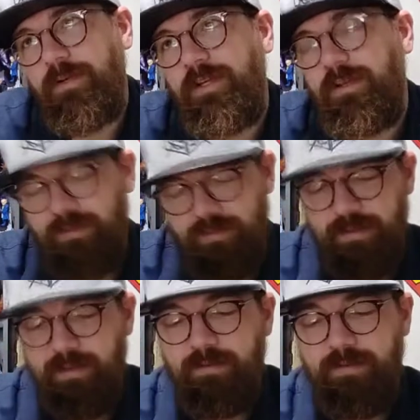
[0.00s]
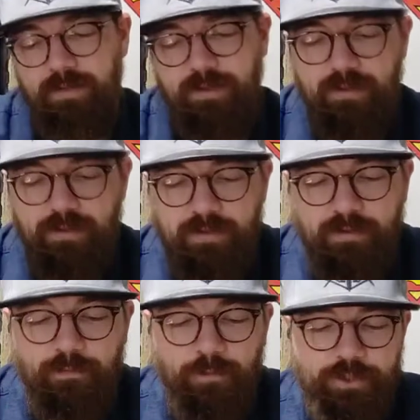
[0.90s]
I can get it. Yeah.
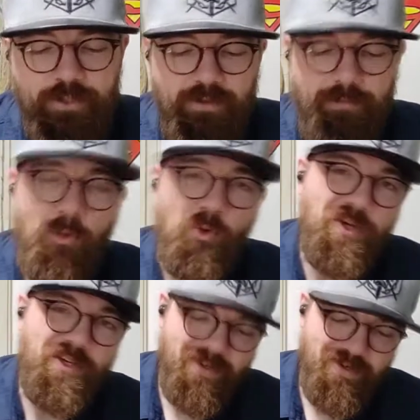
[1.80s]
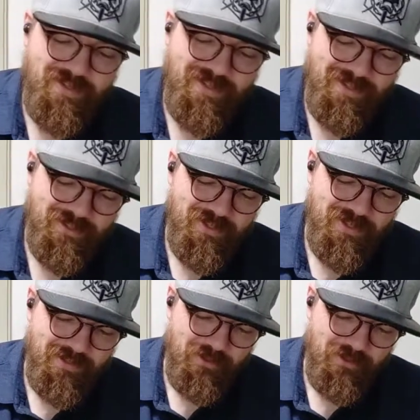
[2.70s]
Unfortunately, your boy cut his nails down a